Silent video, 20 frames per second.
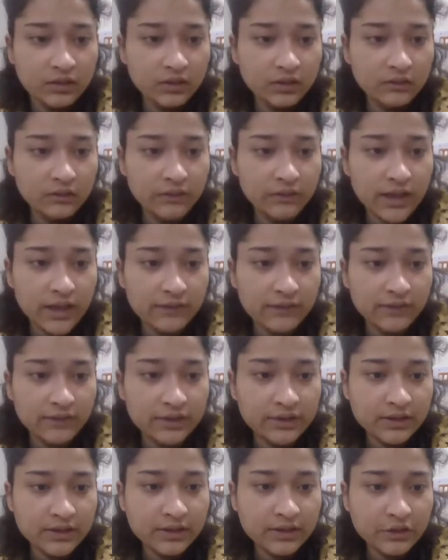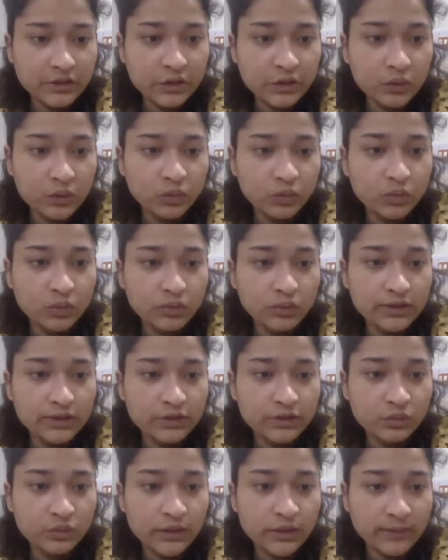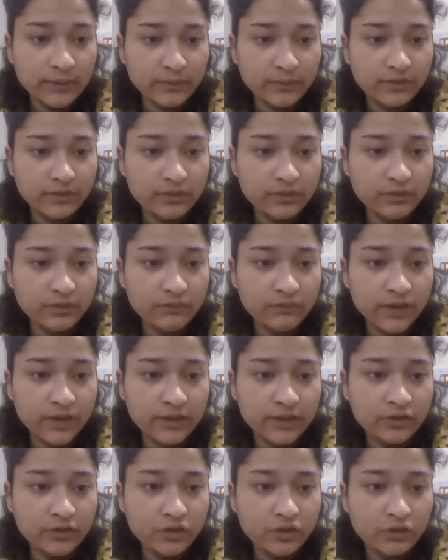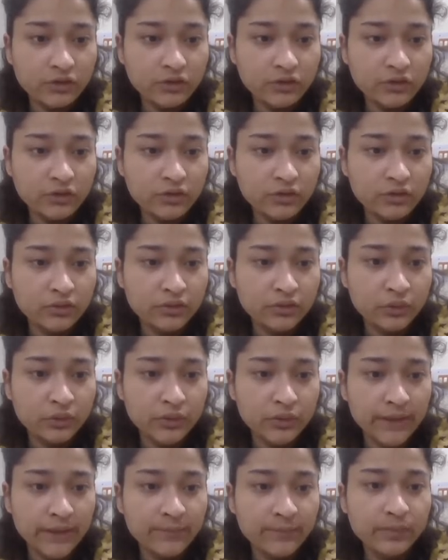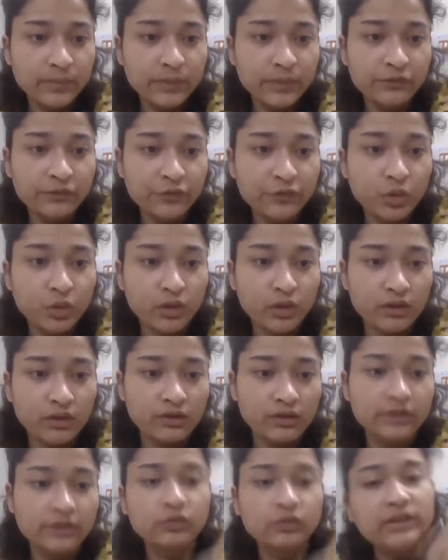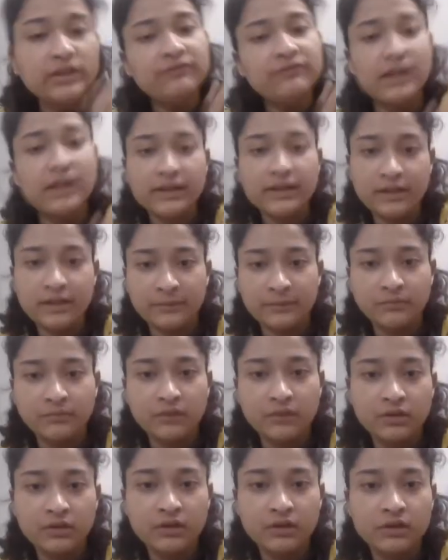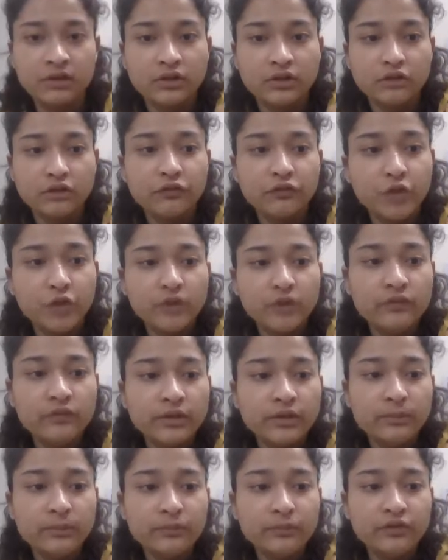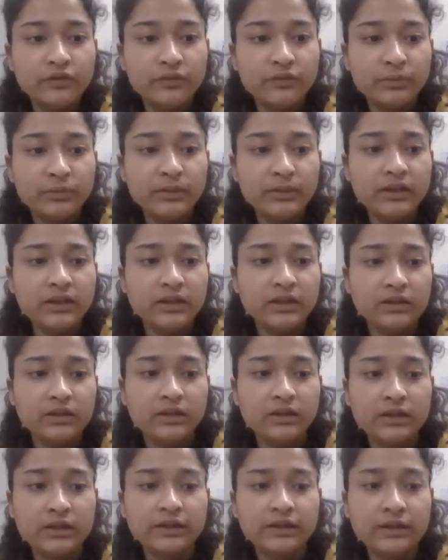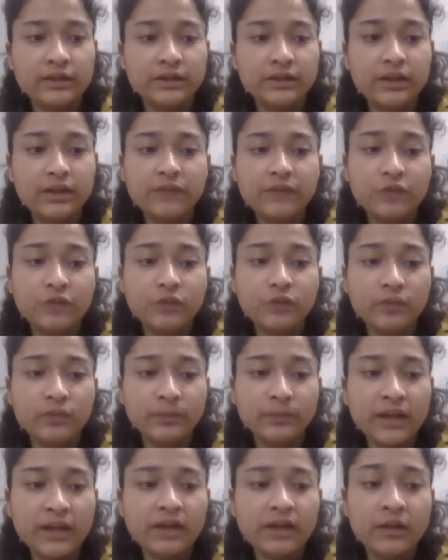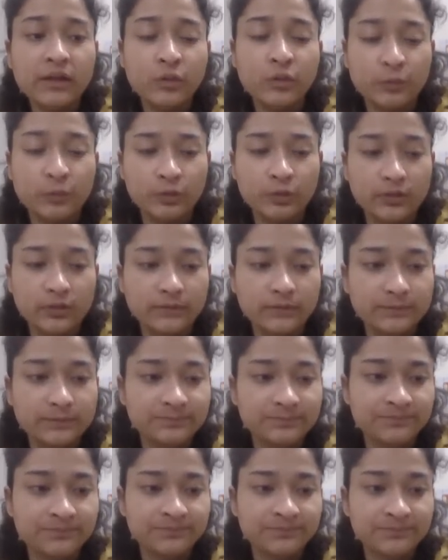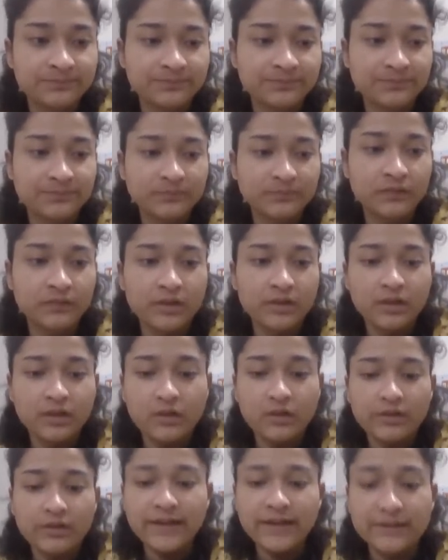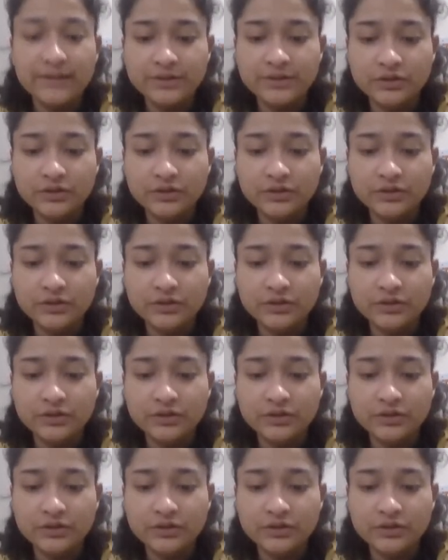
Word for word: we have this now, 2 is 2 times, 1 is also 2 times, but 4 is only 1 time. So 4 we will be returning, 4 will be our output. Right, so